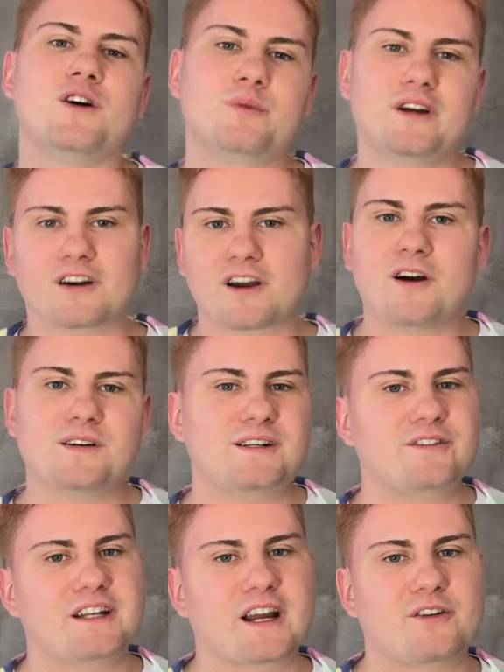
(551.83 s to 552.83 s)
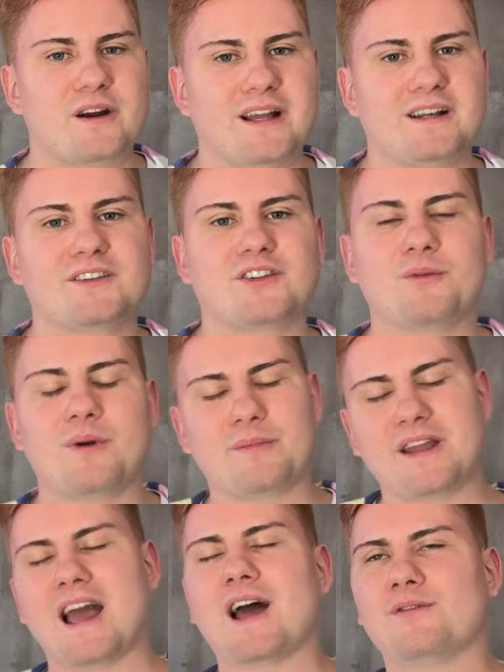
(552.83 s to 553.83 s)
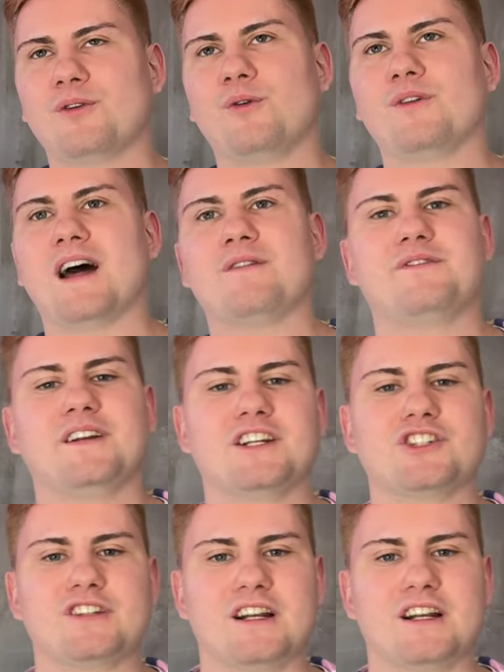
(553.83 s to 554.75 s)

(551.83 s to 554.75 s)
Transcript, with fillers: we are currently redecorating, so when we have all that finished,